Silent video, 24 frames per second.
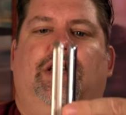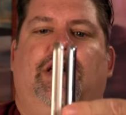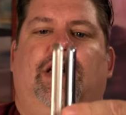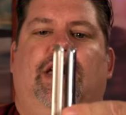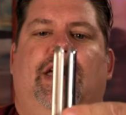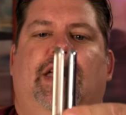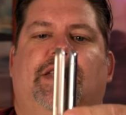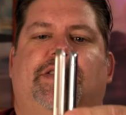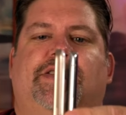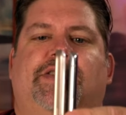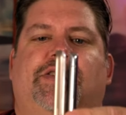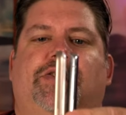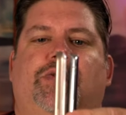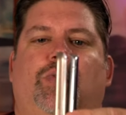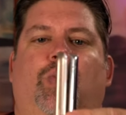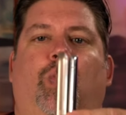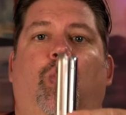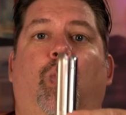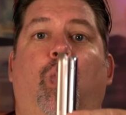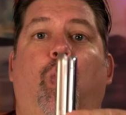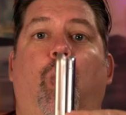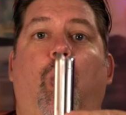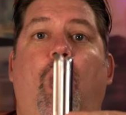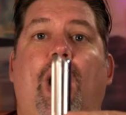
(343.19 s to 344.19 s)
it's
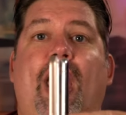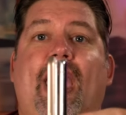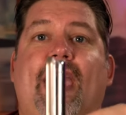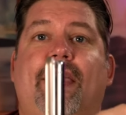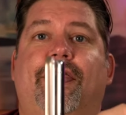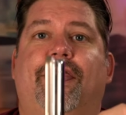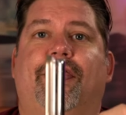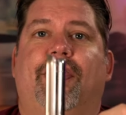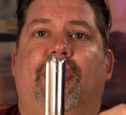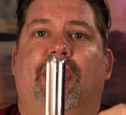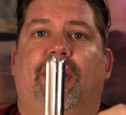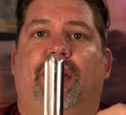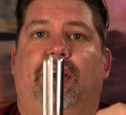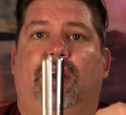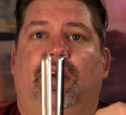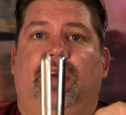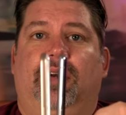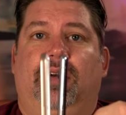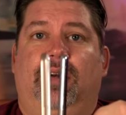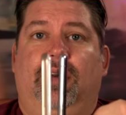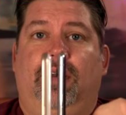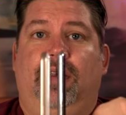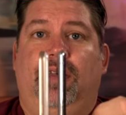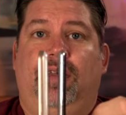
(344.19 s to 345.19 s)
way
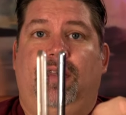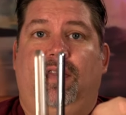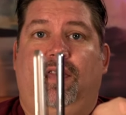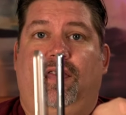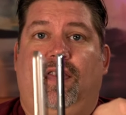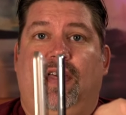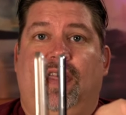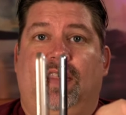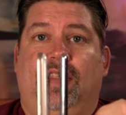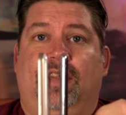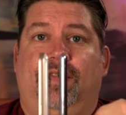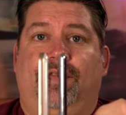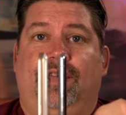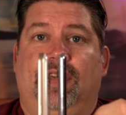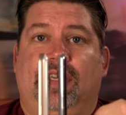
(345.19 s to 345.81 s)
thinner than the